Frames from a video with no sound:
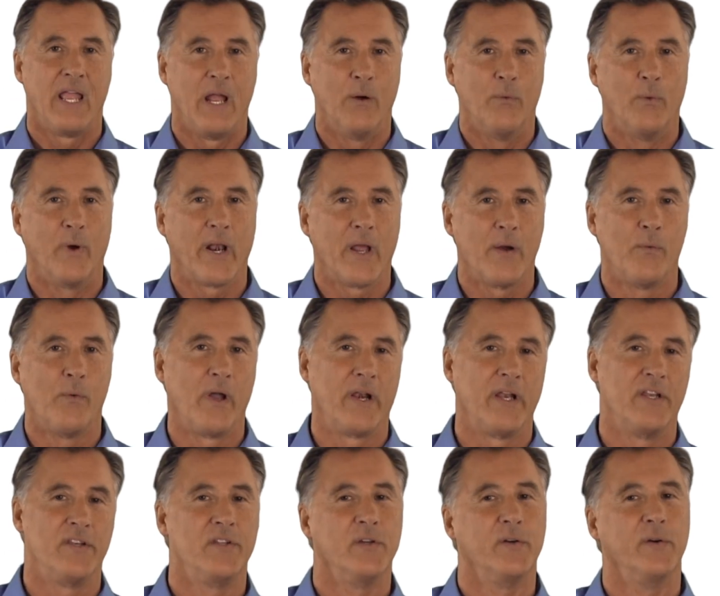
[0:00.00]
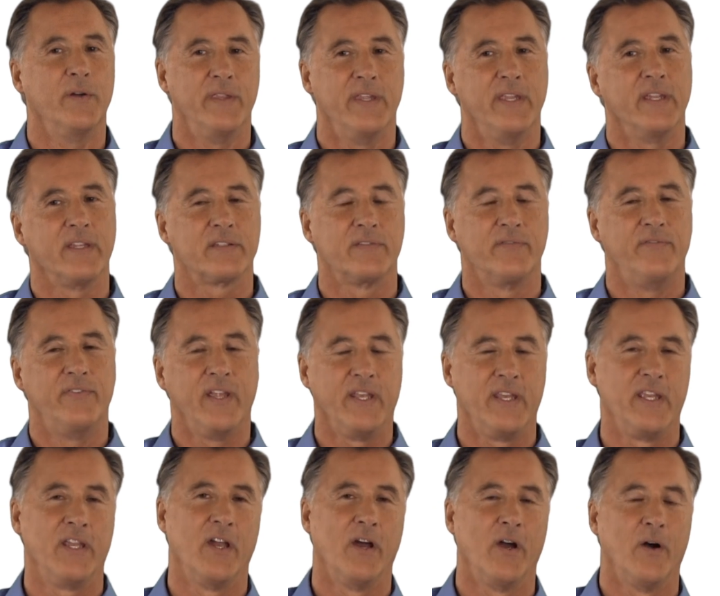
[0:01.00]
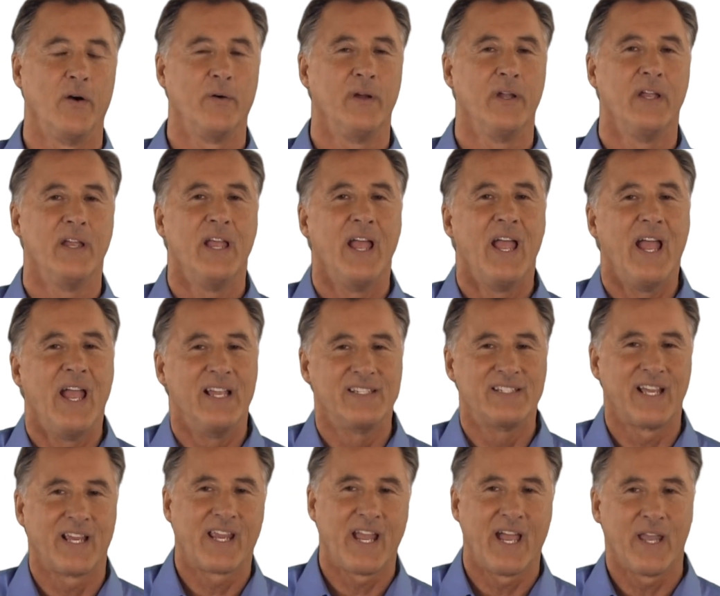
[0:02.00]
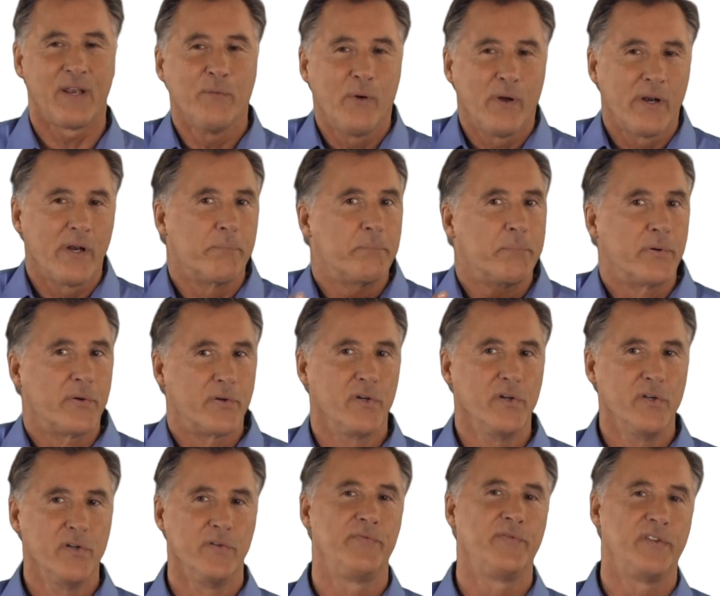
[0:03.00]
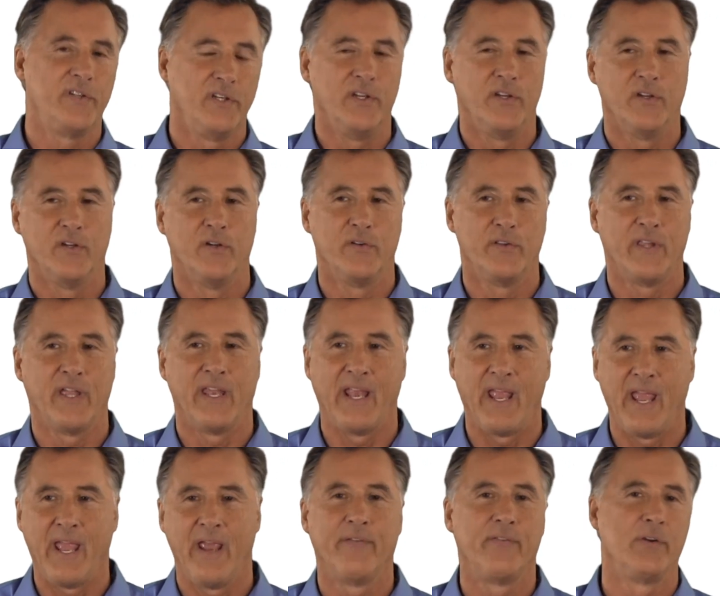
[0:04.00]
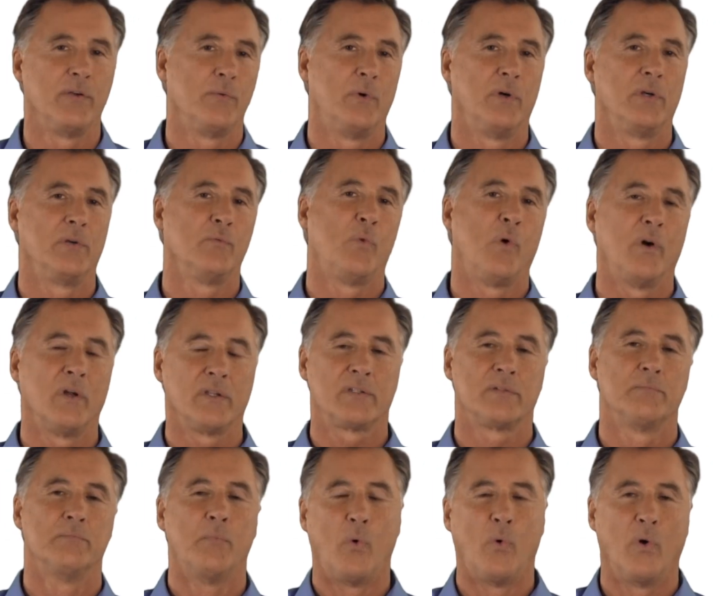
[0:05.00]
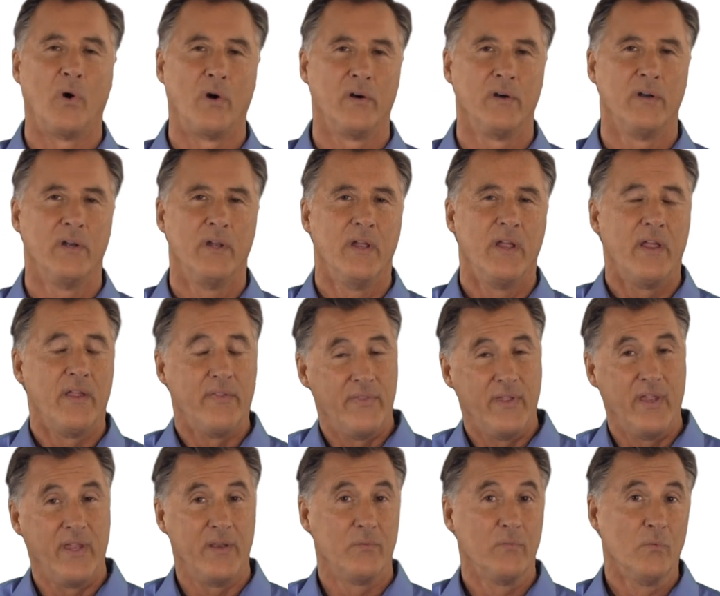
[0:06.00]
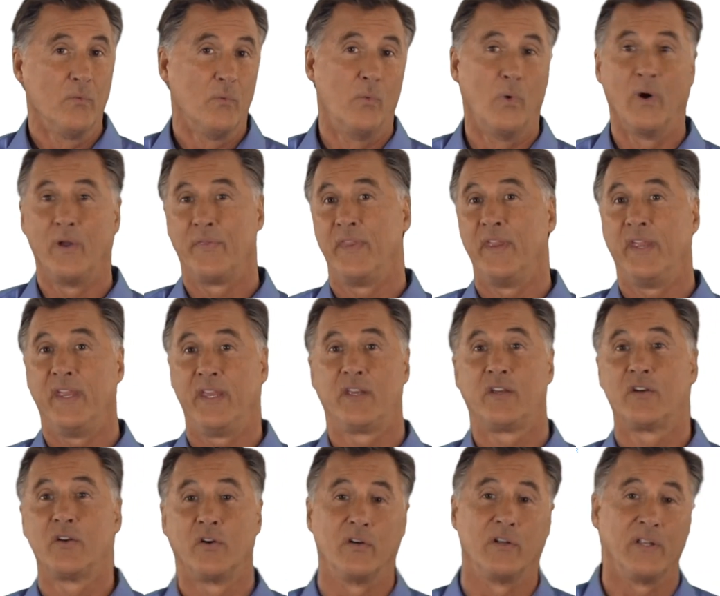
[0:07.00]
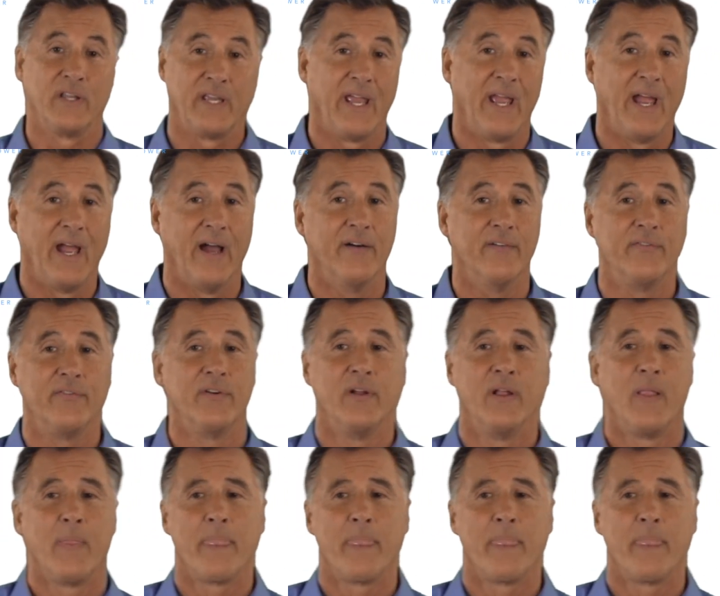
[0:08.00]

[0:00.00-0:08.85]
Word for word: And what I want to do in this video is I kind of want to prove to you that everyone wants more than what they currently have.